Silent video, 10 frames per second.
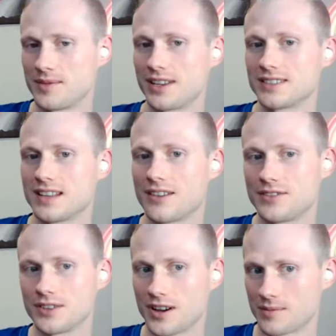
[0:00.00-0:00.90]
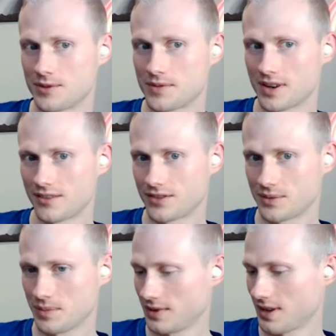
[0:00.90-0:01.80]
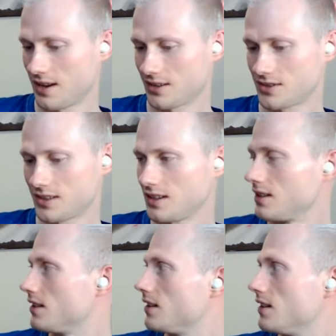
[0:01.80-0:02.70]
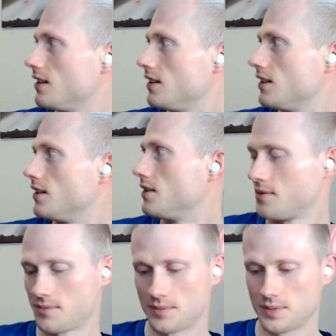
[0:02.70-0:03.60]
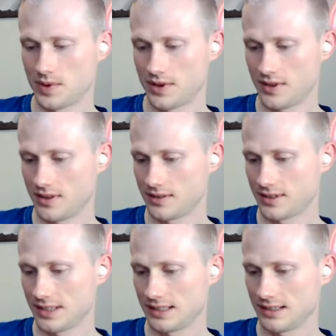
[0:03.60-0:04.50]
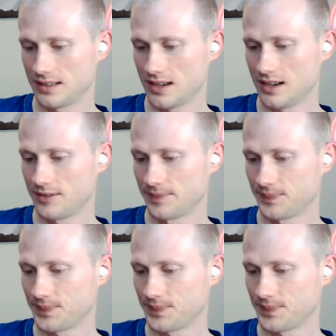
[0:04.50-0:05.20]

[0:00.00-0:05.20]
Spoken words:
His nephew got me one of them, actually. But let's see.